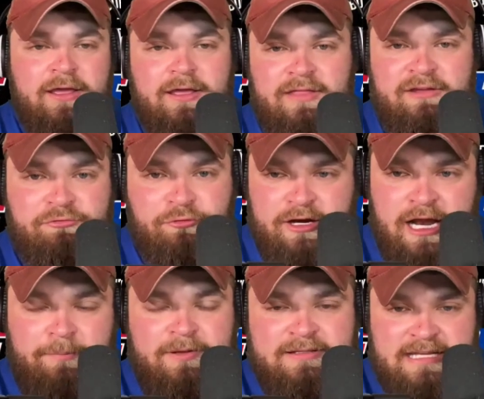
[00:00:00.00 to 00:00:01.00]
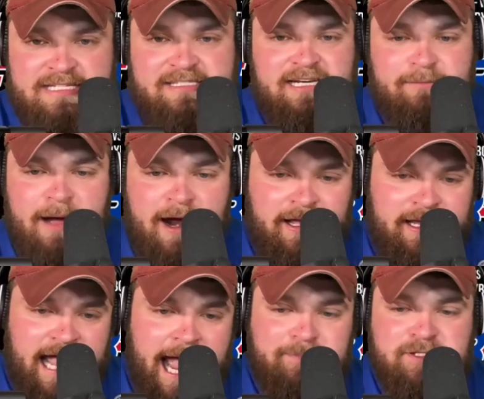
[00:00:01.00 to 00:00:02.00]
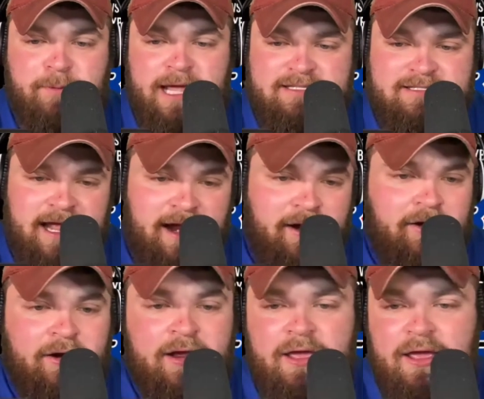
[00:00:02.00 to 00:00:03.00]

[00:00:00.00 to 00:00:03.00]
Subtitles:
They freed up a decent amount of cap space there.